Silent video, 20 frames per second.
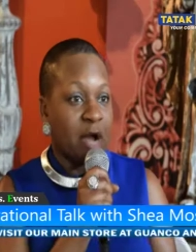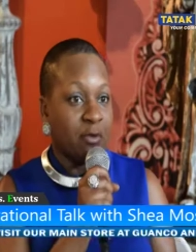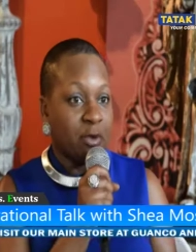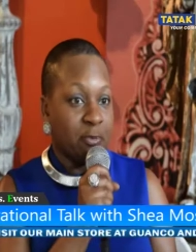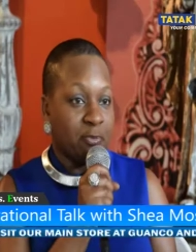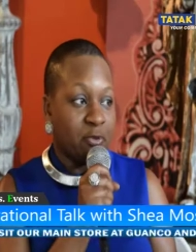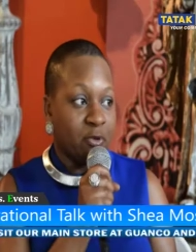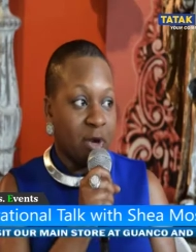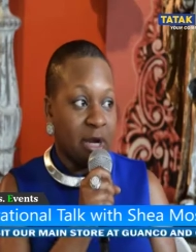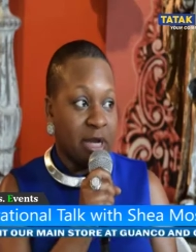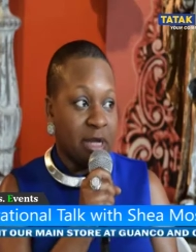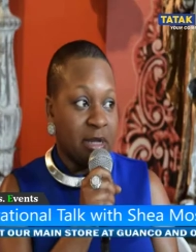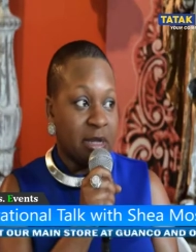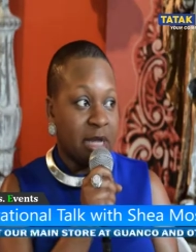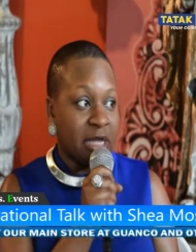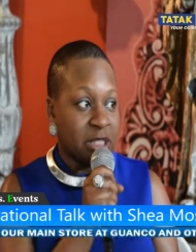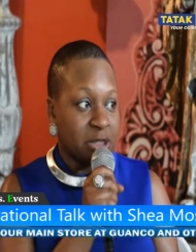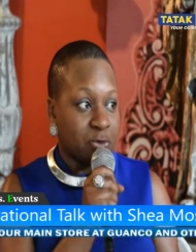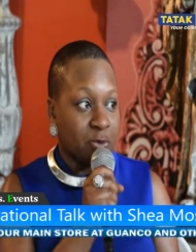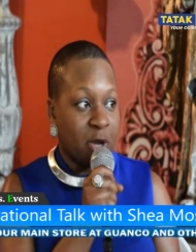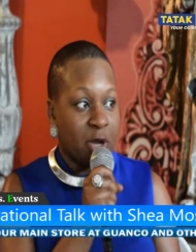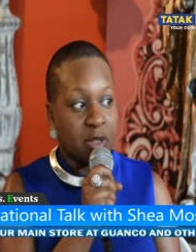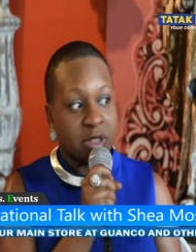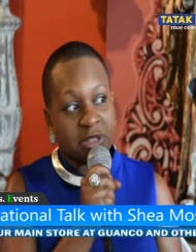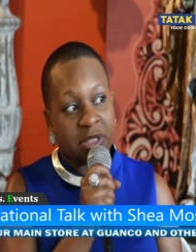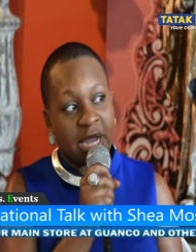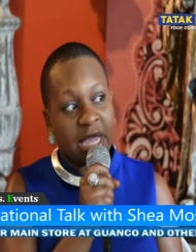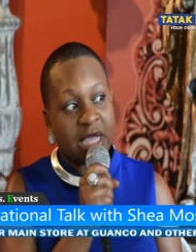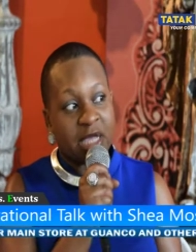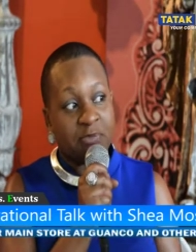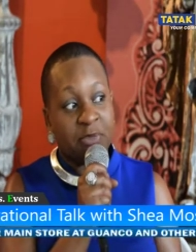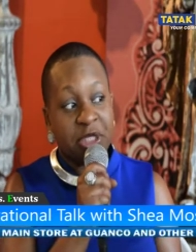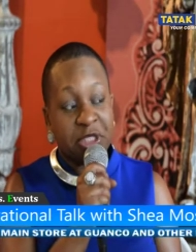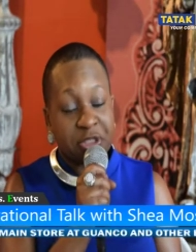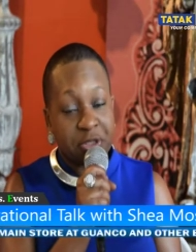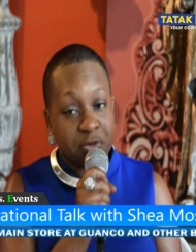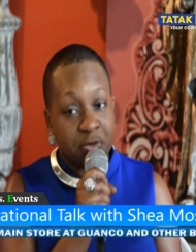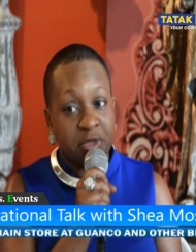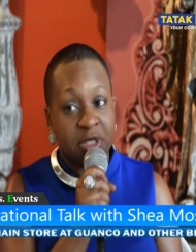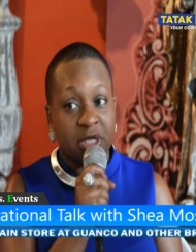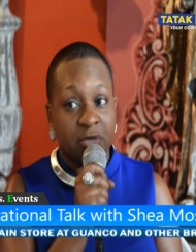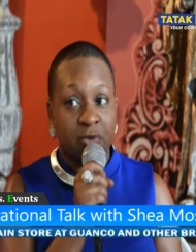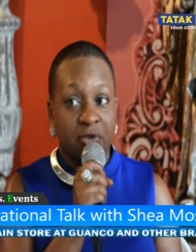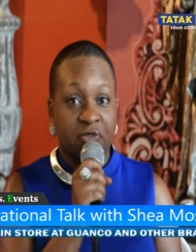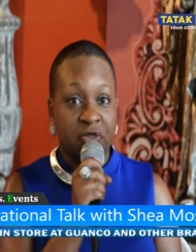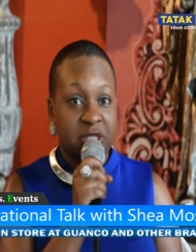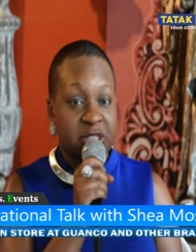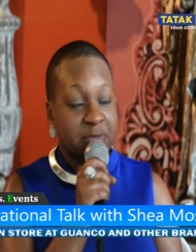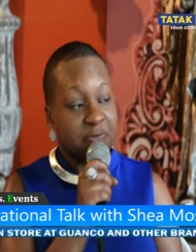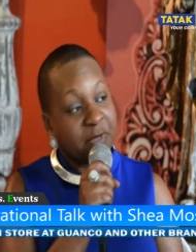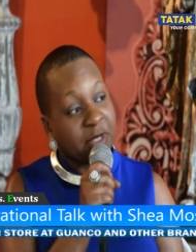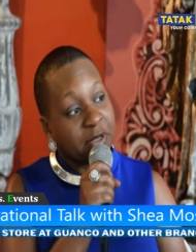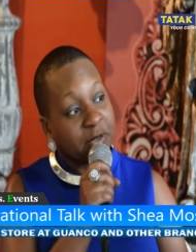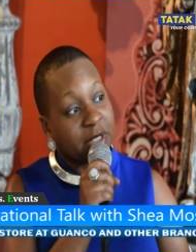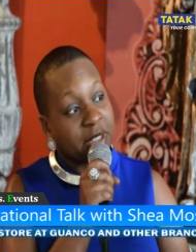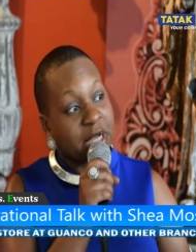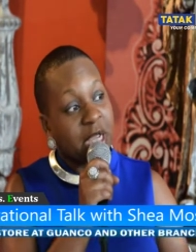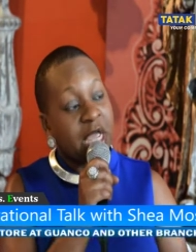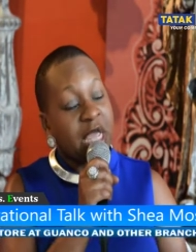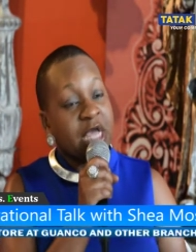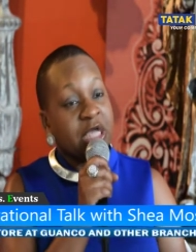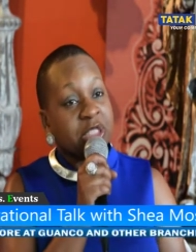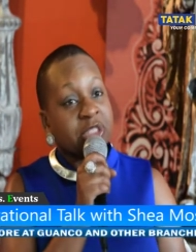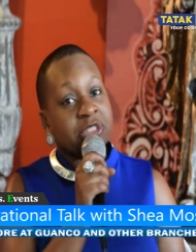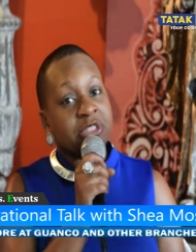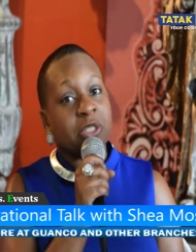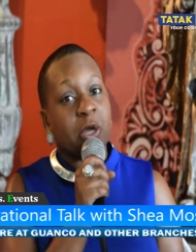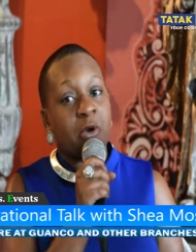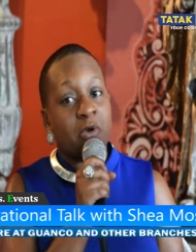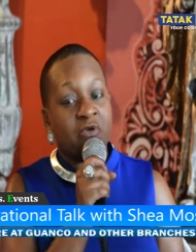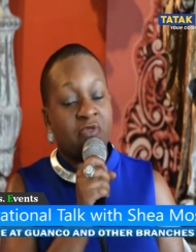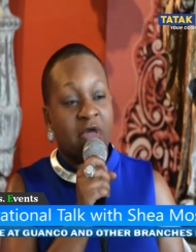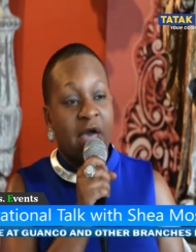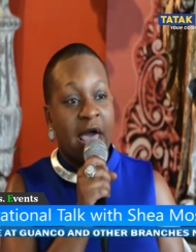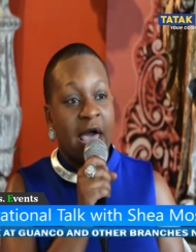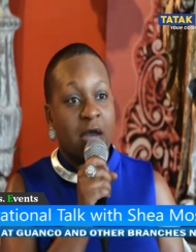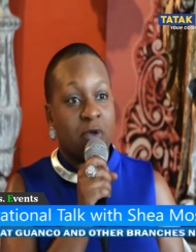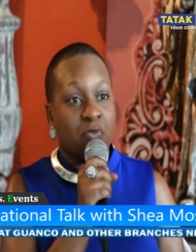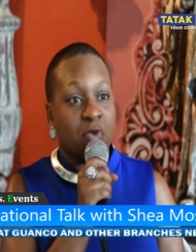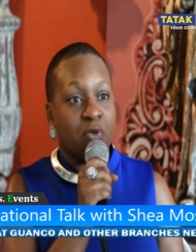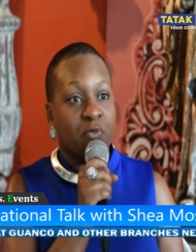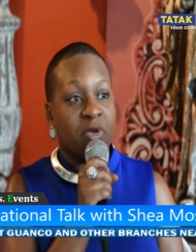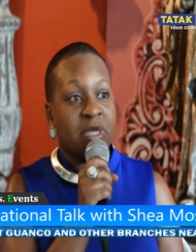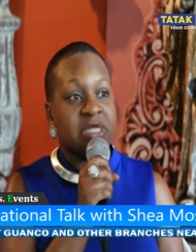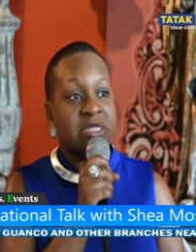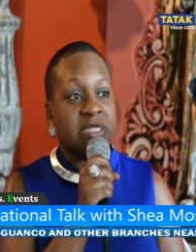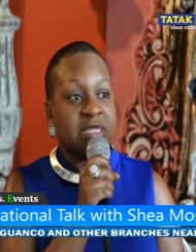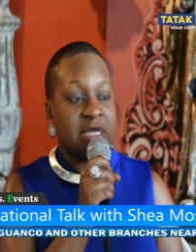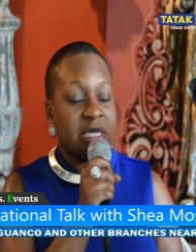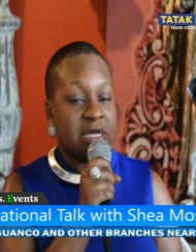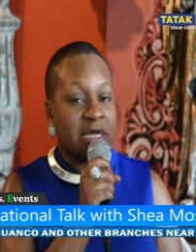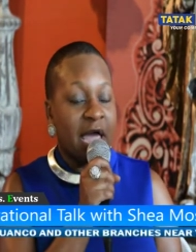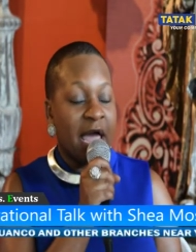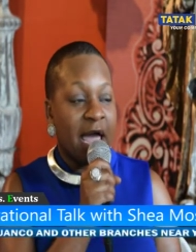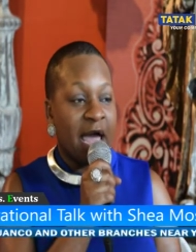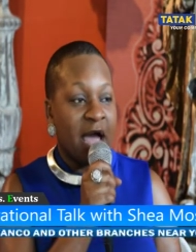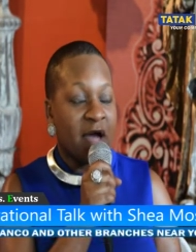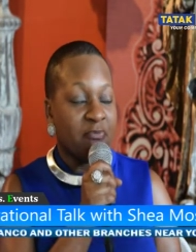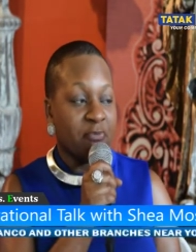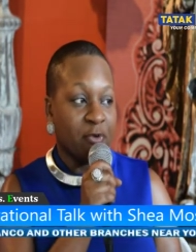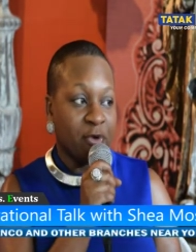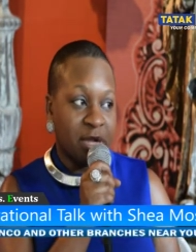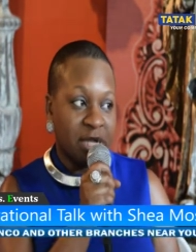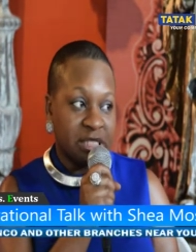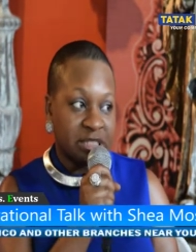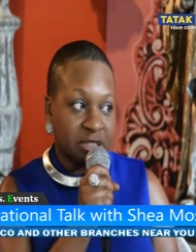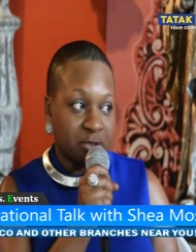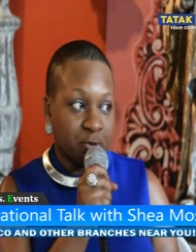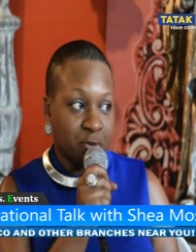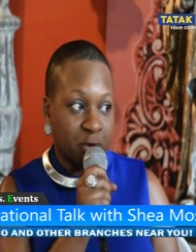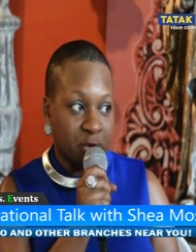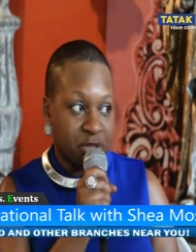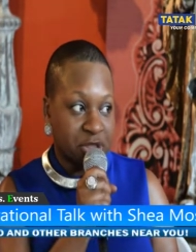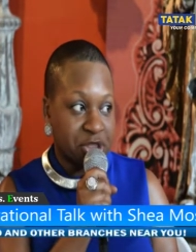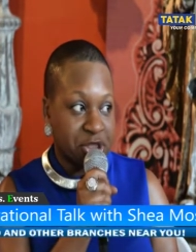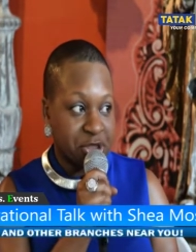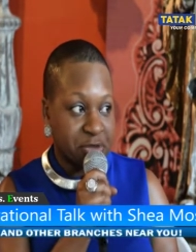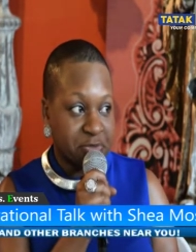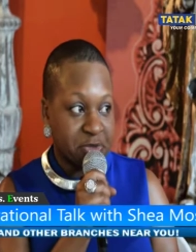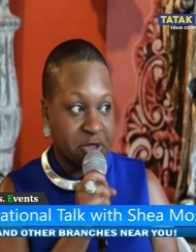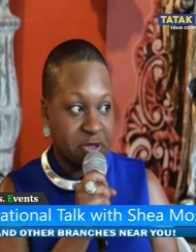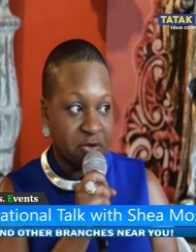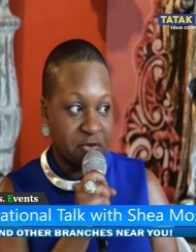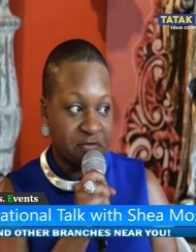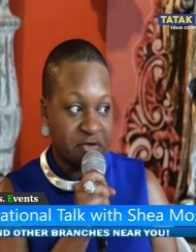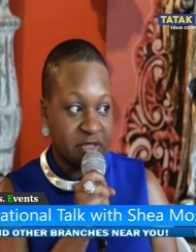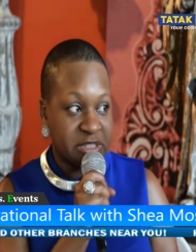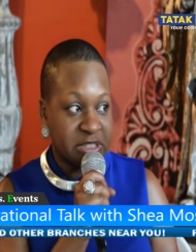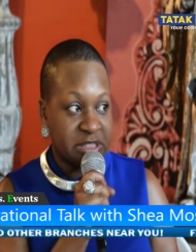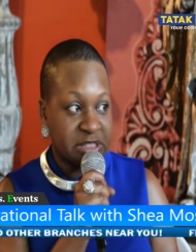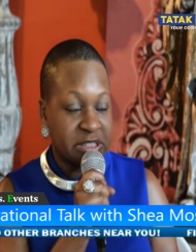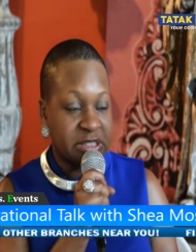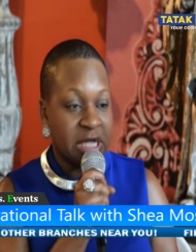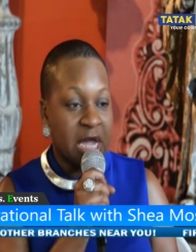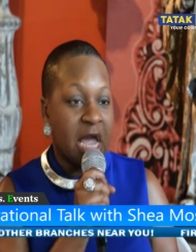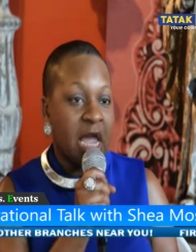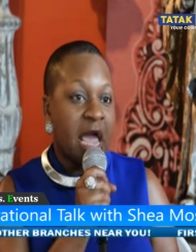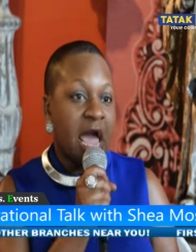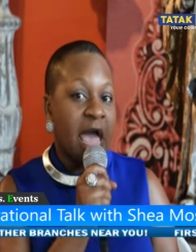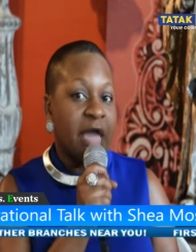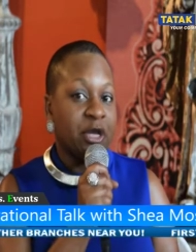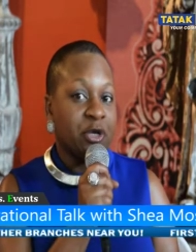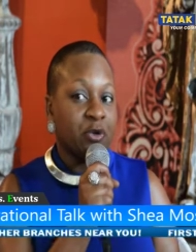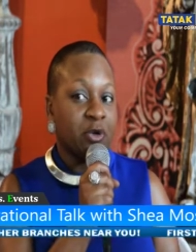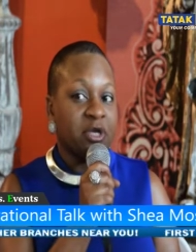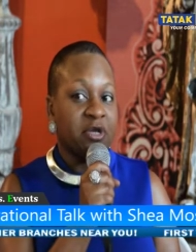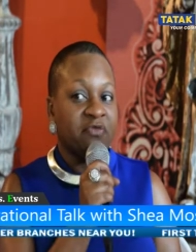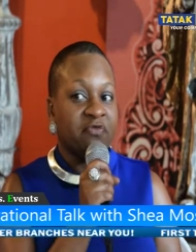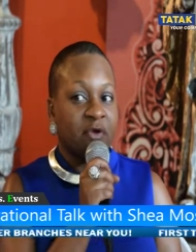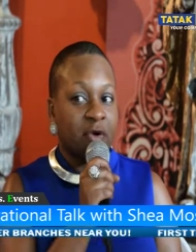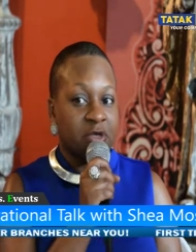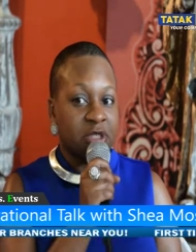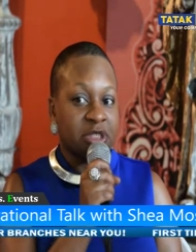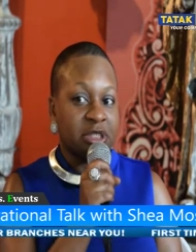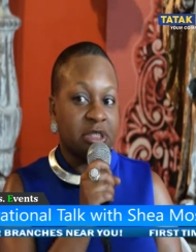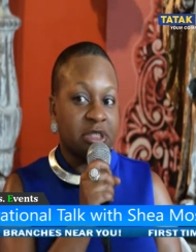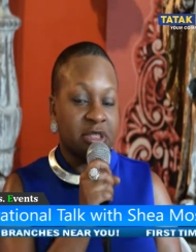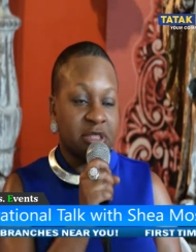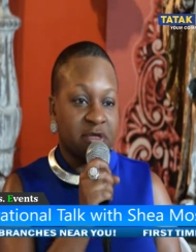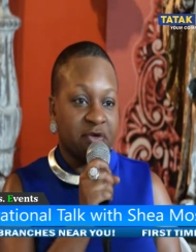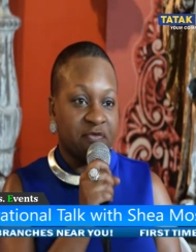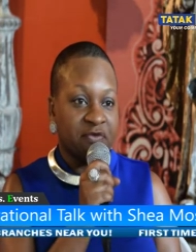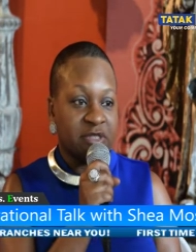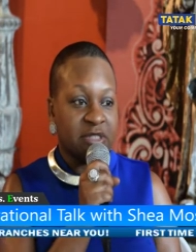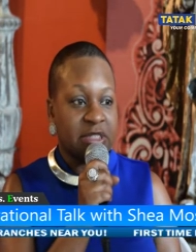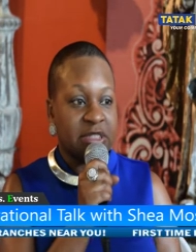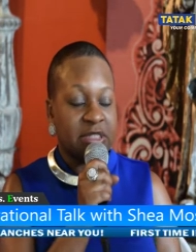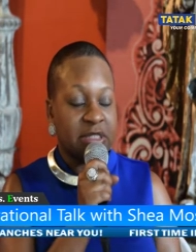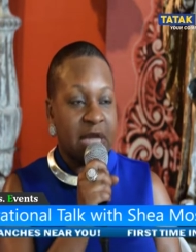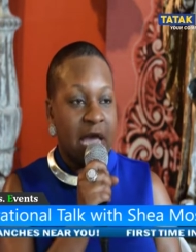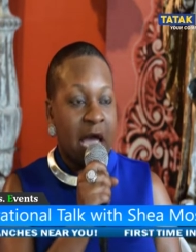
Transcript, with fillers: would pray as well so that I can be tuned in with the Spirit so that when we did have praise and worship services and doing devotion services,